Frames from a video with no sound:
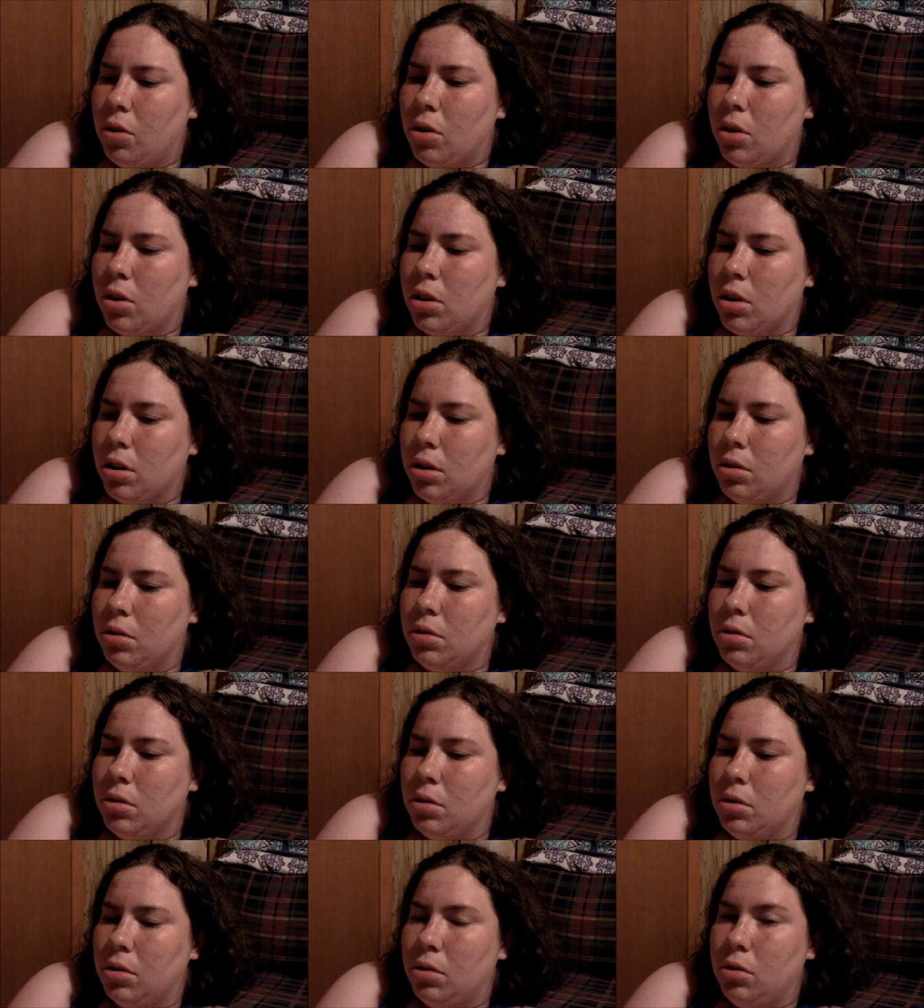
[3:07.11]
cooking,
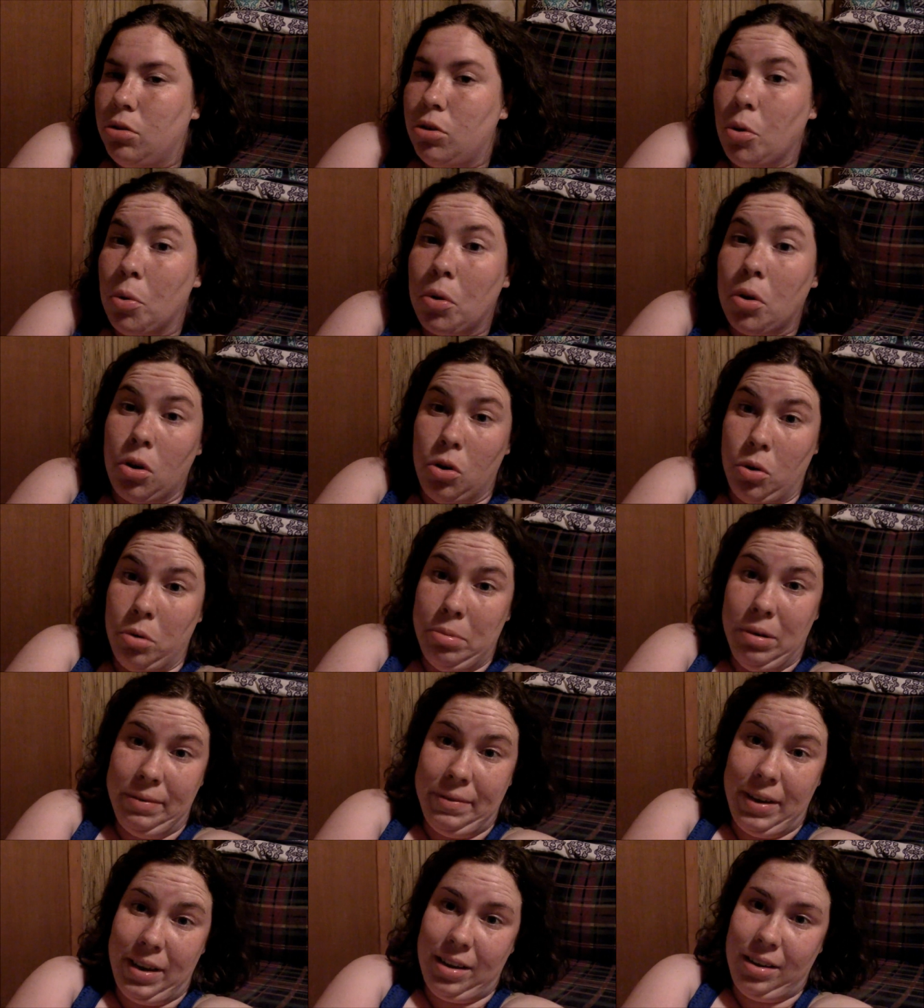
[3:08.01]
don't go to a
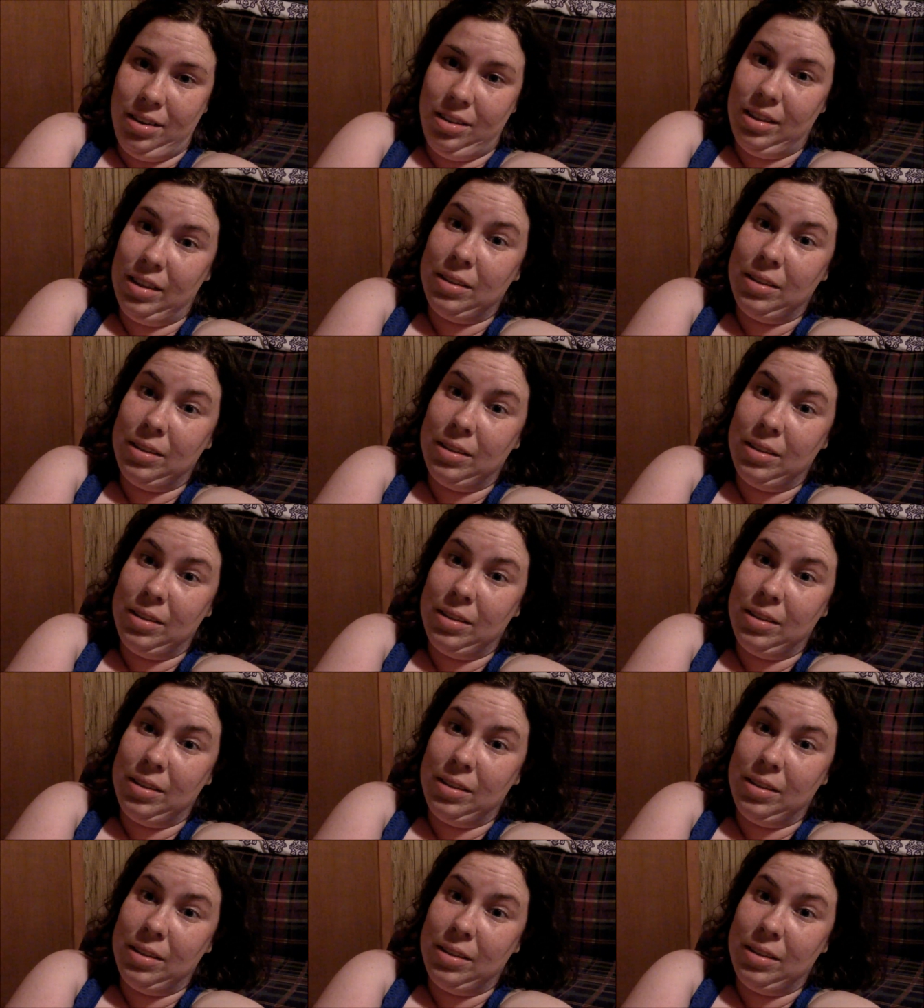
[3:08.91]
buffet.